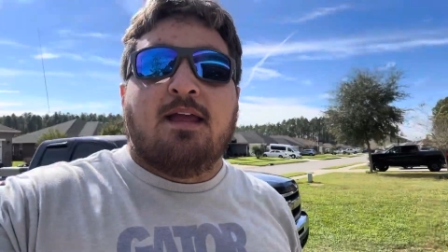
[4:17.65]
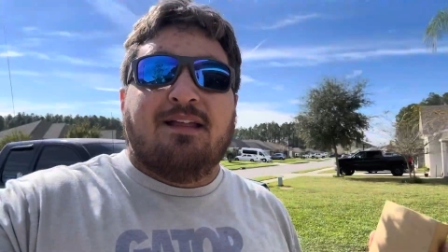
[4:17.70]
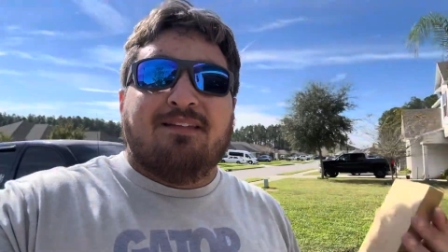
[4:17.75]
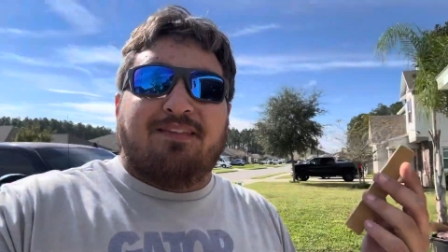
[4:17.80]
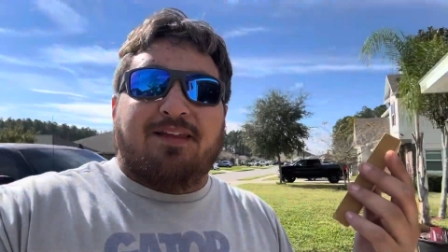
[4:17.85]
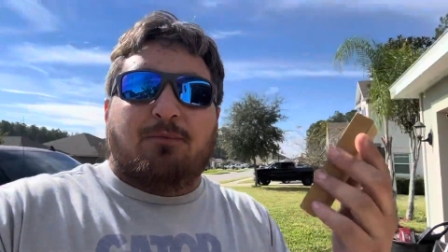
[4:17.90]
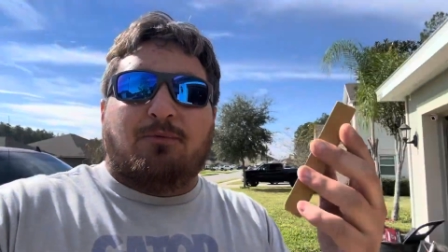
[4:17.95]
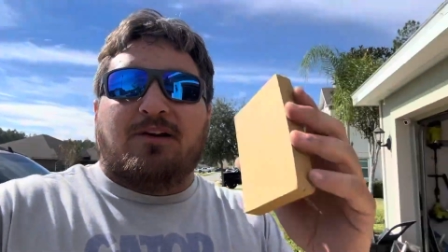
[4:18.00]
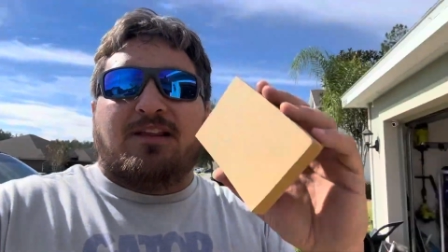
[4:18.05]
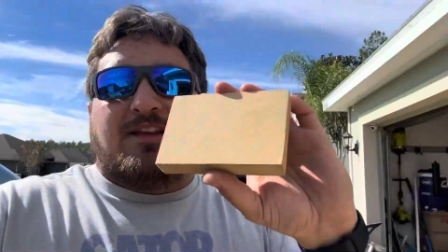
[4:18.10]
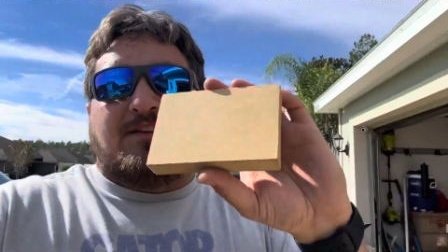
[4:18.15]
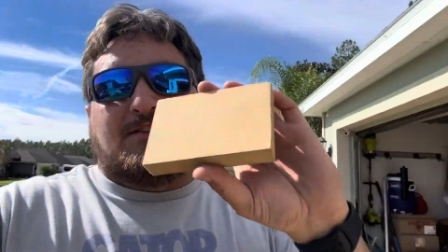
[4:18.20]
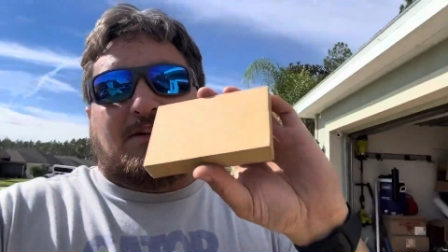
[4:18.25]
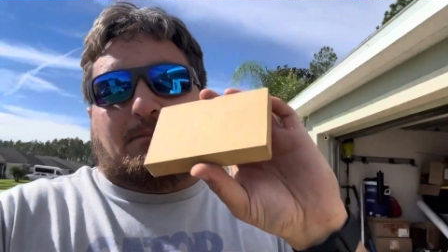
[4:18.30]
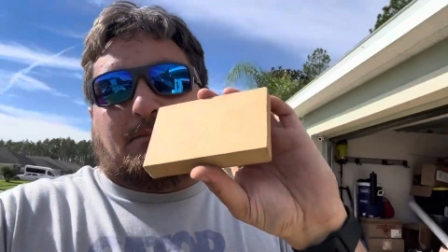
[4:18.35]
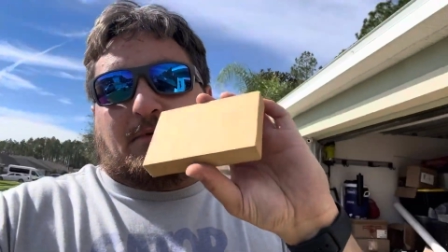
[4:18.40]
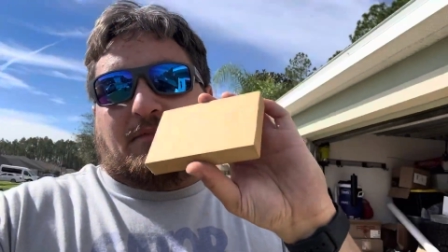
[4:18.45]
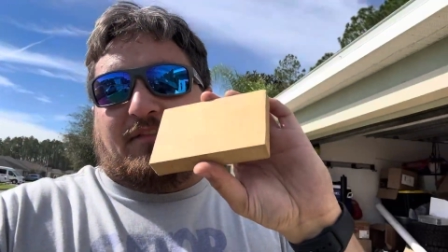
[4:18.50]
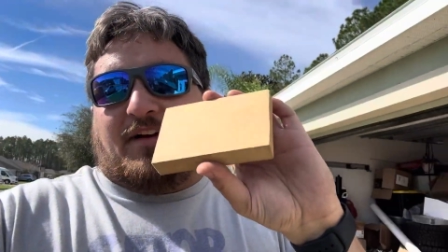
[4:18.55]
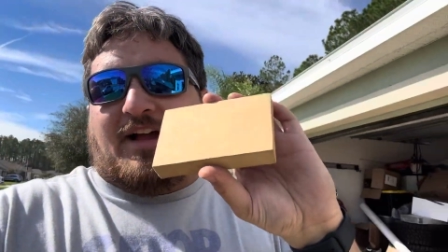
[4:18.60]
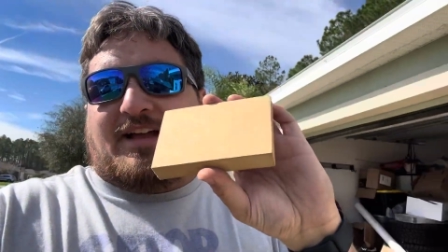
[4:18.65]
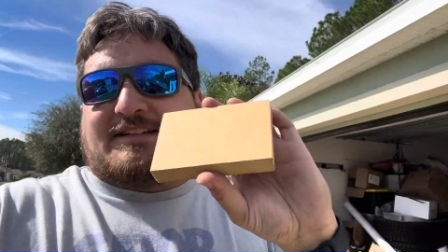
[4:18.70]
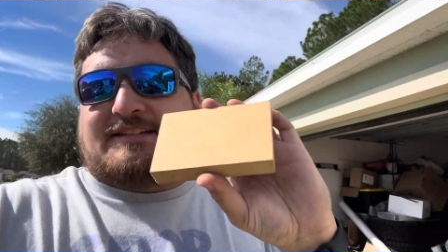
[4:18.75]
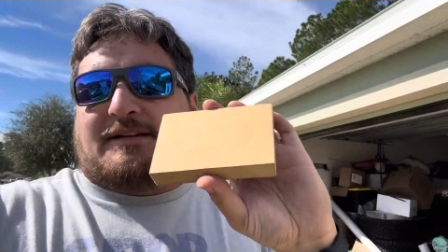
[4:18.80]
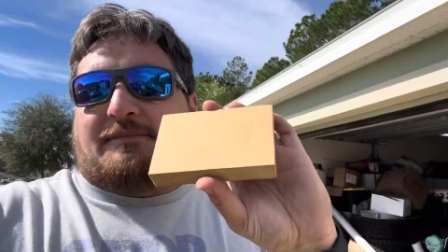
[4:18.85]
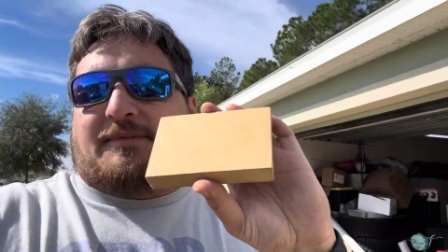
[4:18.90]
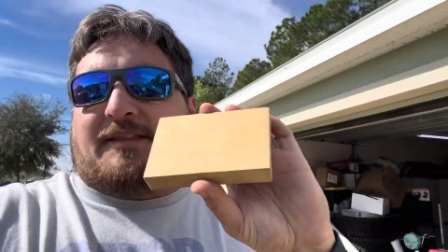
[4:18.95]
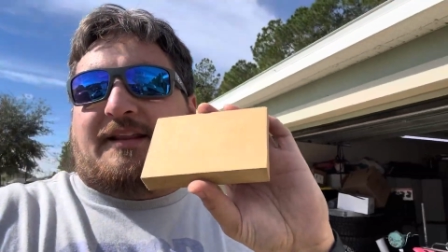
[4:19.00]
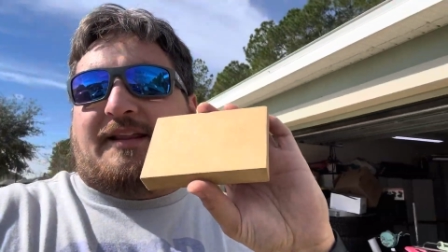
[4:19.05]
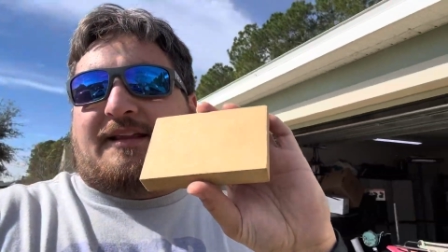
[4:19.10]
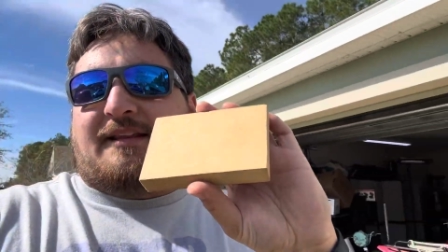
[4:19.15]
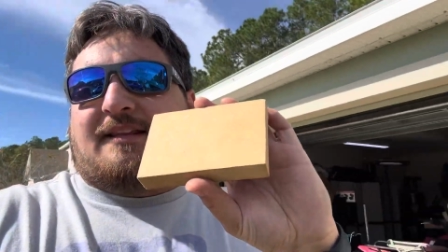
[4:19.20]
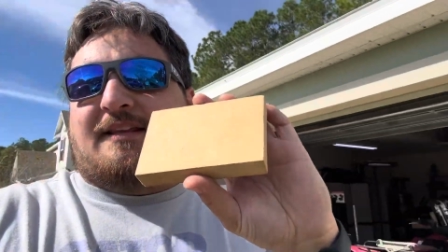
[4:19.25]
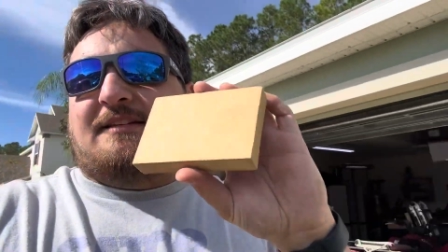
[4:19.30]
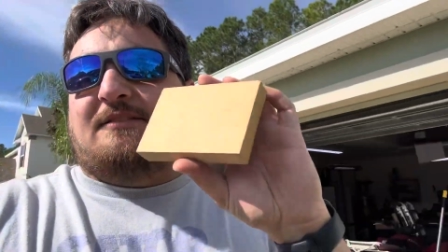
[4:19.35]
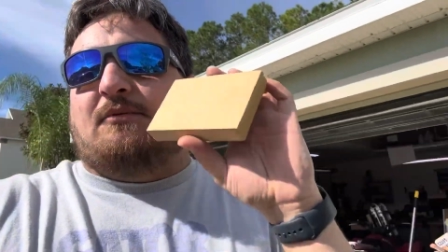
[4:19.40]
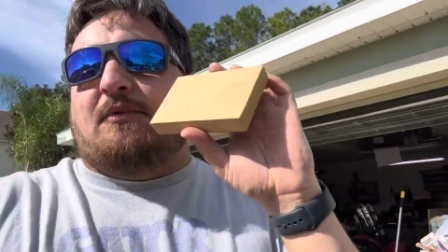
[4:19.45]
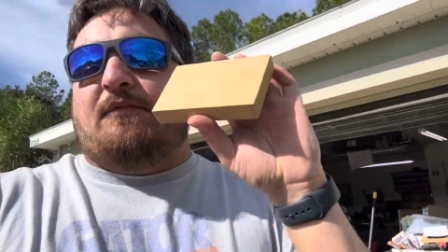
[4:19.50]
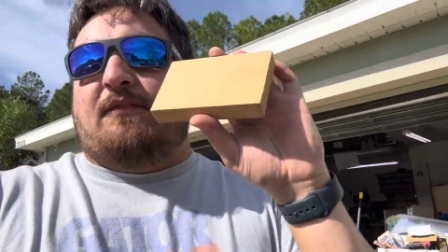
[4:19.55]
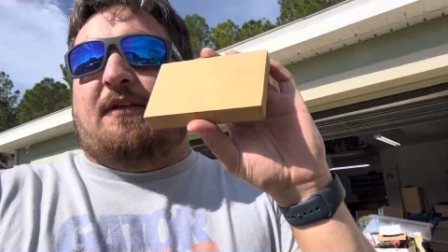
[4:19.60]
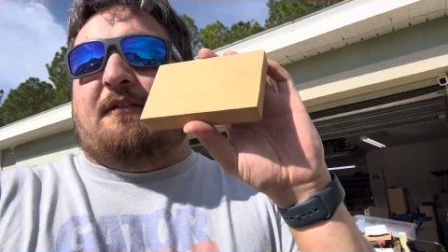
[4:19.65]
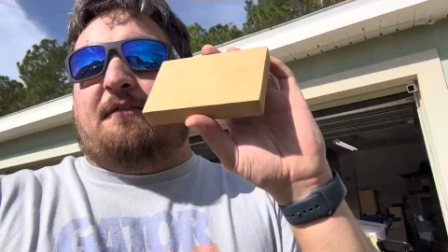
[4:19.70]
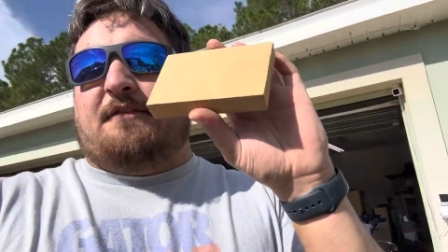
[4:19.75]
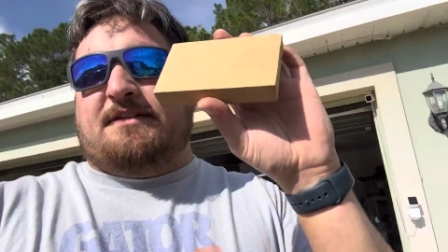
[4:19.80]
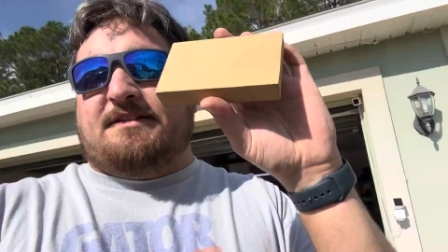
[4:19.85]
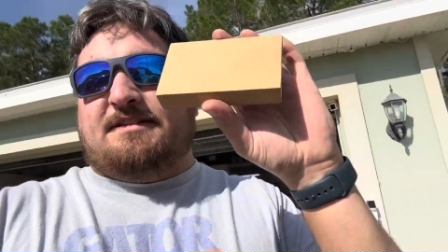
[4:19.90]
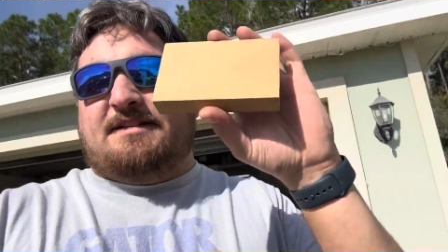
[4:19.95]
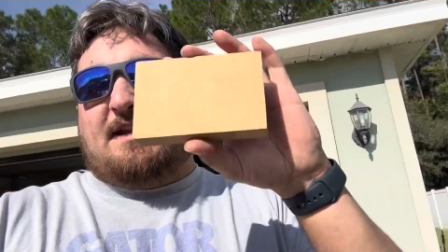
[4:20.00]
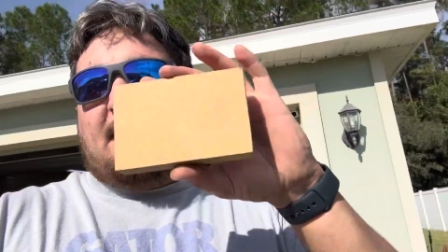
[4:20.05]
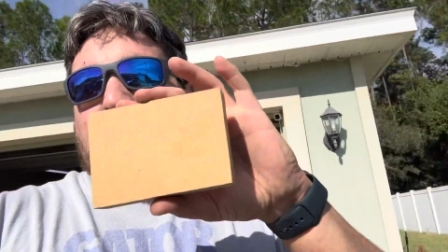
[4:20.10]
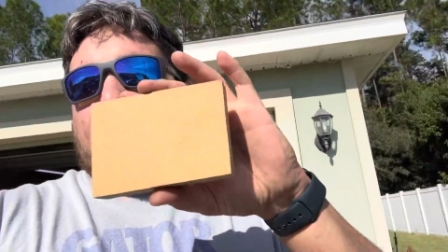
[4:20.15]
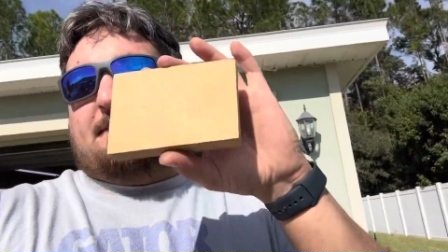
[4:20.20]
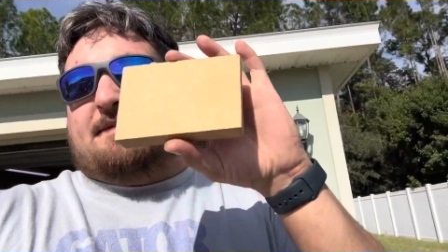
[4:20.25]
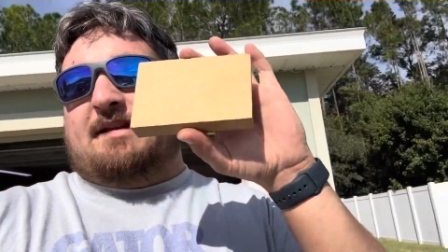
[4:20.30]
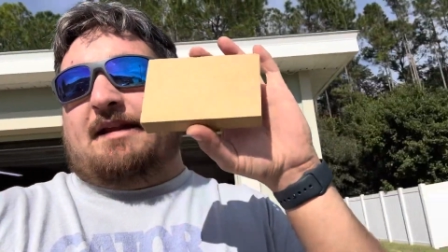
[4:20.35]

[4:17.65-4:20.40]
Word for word: They really should provide something like this with different steps.